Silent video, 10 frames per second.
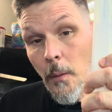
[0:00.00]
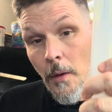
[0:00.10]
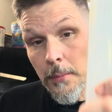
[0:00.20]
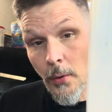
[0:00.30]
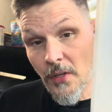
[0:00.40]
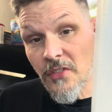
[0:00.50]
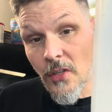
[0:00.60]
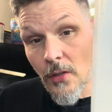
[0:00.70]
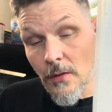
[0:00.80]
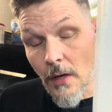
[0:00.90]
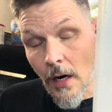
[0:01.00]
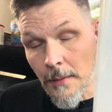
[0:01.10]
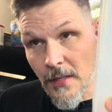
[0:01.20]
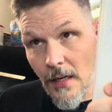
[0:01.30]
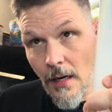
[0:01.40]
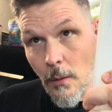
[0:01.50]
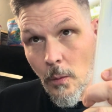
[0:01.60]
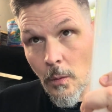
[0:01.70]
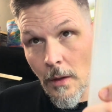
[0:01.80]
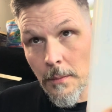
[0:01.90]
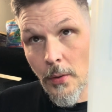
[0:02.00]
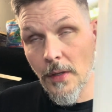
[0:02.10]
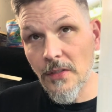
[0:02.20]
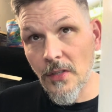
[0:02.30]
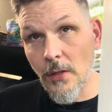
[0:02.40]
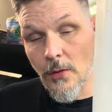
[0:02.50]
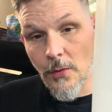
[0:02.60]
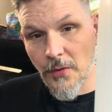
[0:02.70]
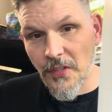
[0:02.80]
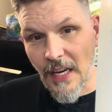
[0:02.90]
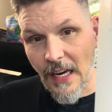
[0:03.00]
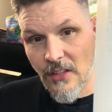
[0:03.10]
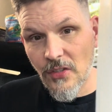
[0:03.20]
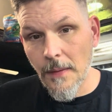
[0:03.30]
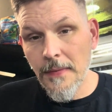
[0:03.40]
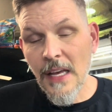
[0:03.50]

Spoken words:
1.026,